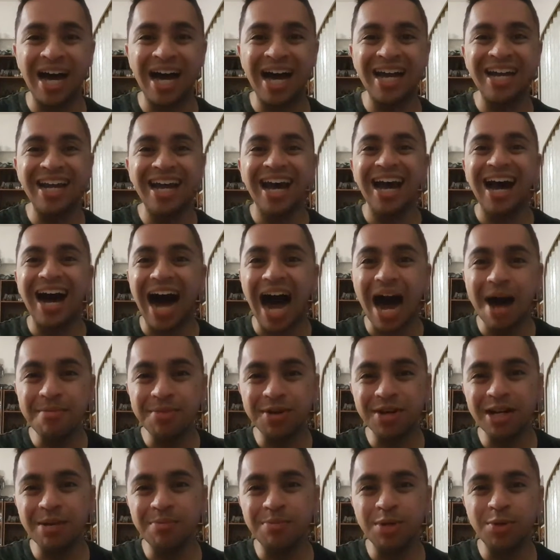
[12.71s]
and
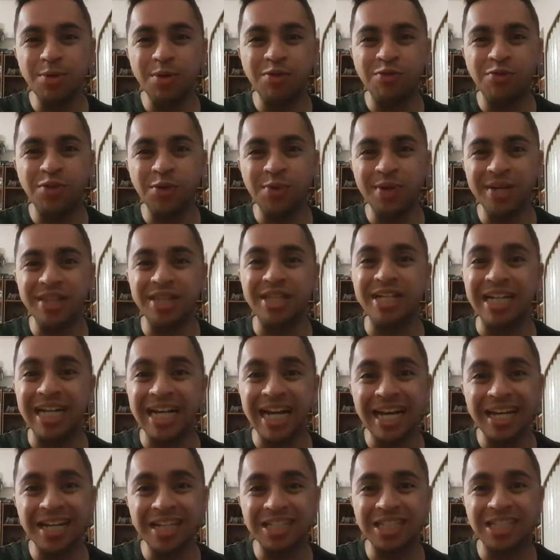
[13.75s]
I'm gonna be reviewing the
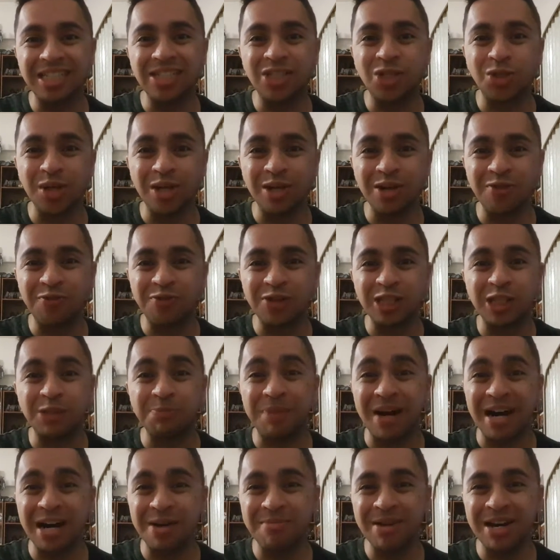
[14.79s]
latest trailer for
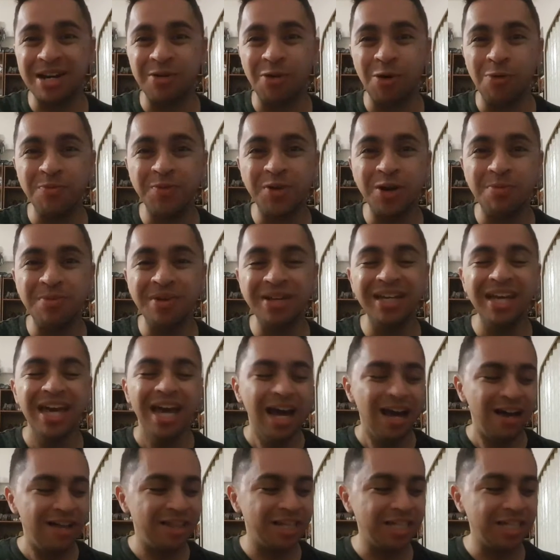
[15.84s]
Spider-Man Homecoming.